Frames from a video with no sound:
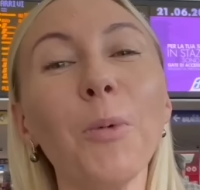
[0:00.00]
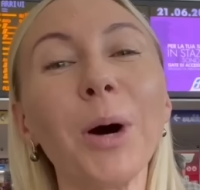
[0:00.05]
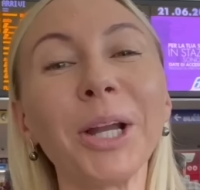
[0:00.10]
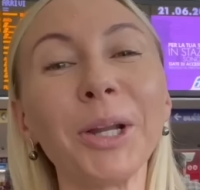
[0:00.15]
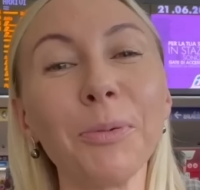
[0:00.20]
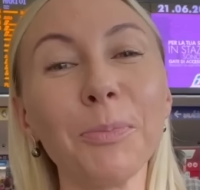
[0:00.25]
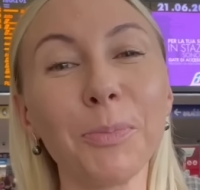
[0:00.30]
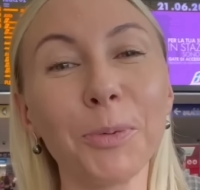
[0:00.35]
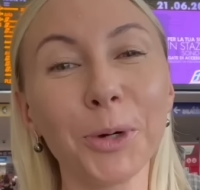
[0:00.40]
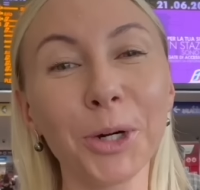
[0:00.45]

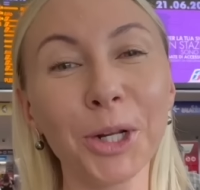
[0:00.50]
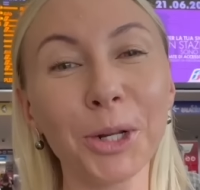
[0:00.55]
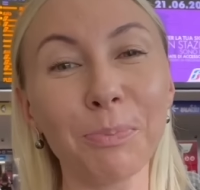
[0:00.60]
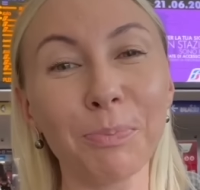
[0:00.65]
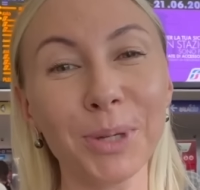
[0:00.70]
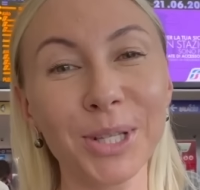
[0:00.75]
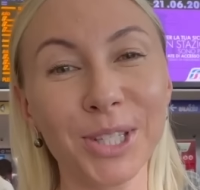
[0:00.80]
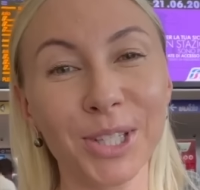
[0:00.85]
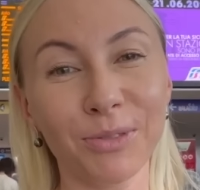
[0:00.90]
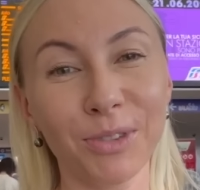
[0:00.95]
If you
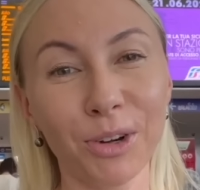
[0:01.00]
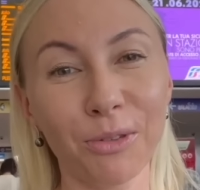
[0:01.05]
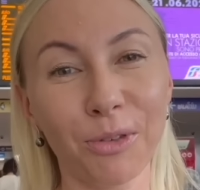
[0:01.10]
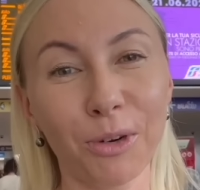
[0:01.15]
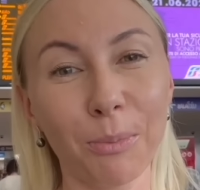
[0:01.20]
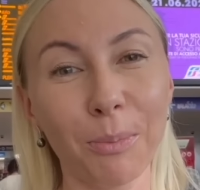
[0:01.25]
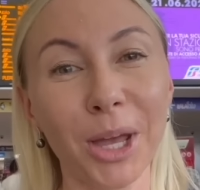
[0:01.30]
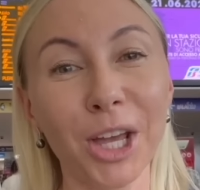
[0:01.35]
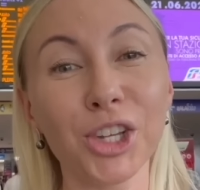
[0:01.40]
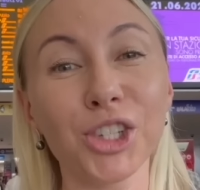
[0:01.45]
want a full
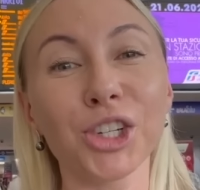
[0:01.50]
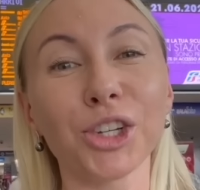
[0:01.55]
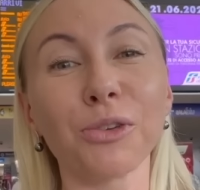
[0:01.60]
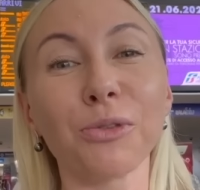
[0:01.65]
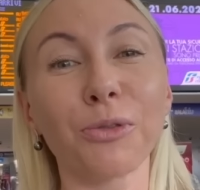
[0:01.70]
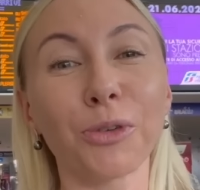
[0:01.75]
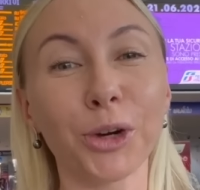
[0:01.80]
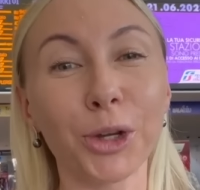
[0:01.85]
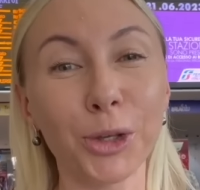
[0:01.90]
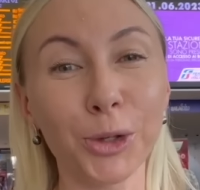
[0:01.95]
guide on
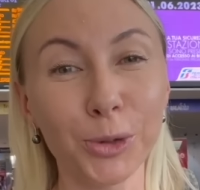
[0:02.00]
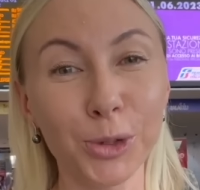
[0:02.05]
Termini